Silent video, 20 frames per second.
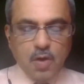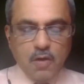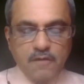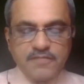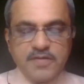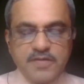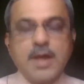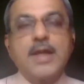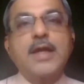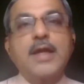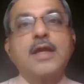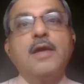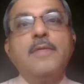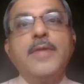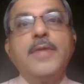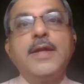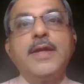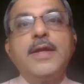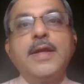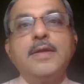of the
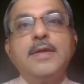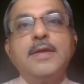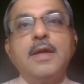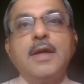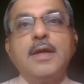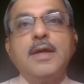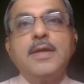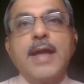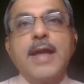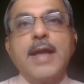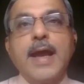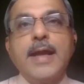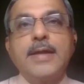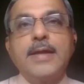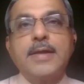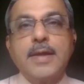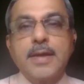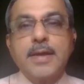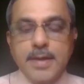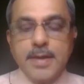recommended
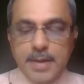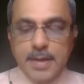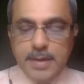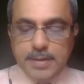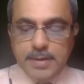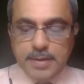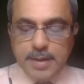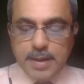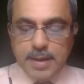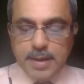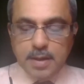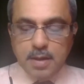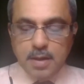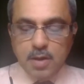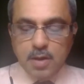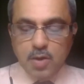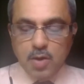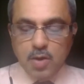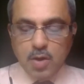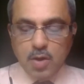dietary intake
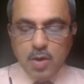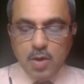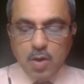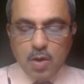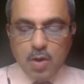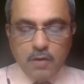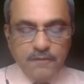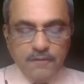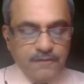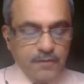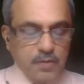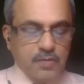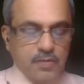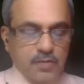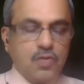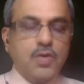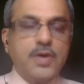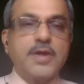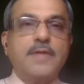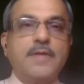of
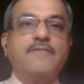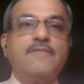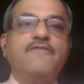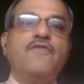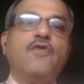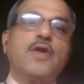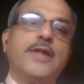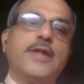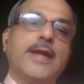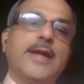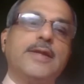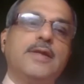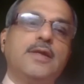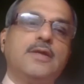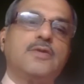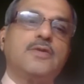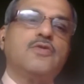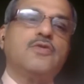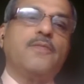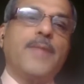sodium for an
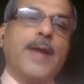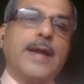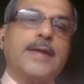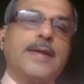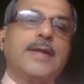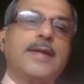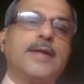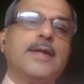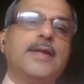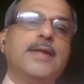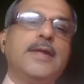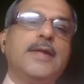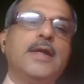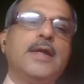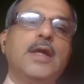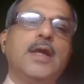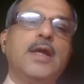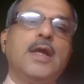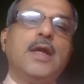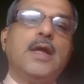adult. So practically,
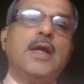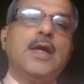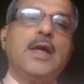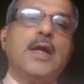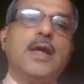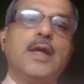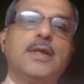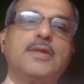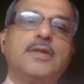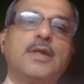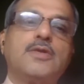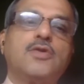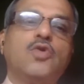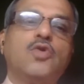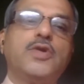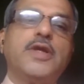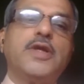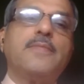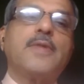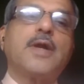the
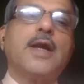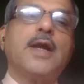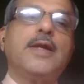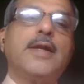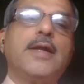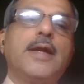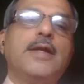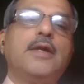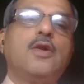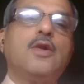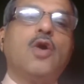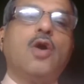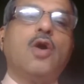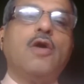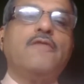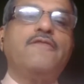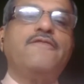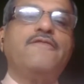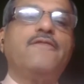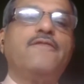sodium content
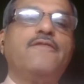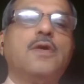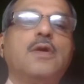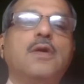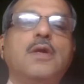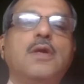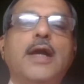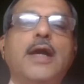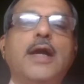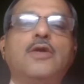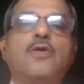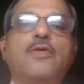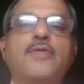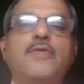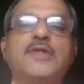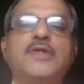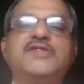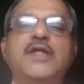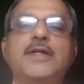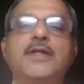of
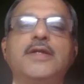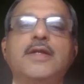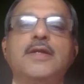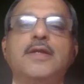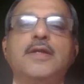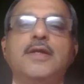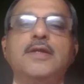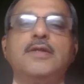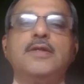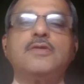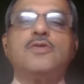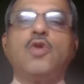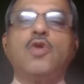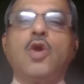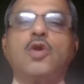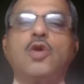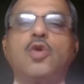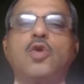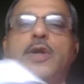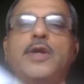atorvastatin is
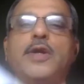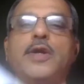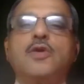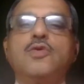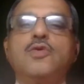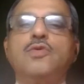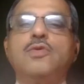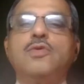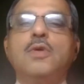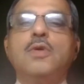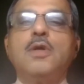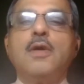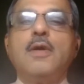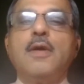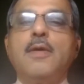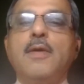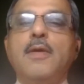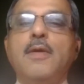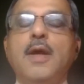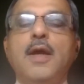not going
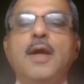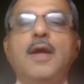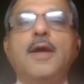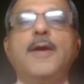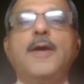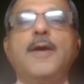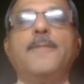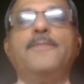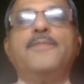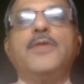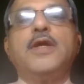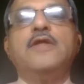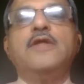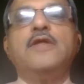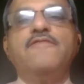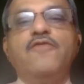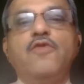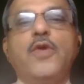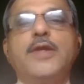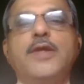to
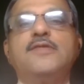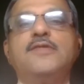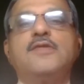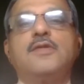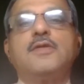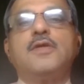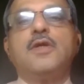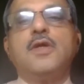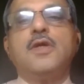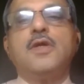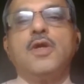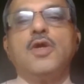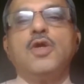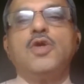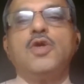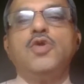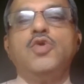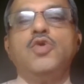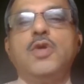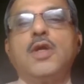influence
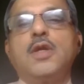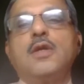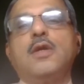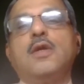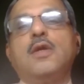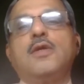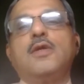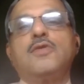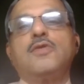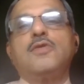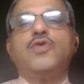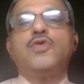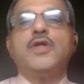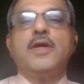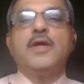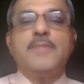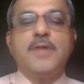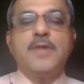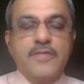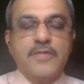your
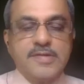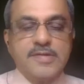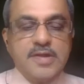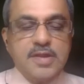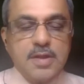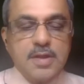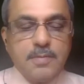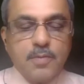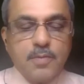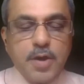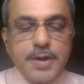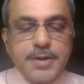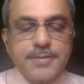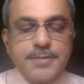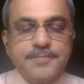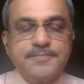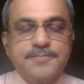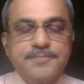sodium levels in the body.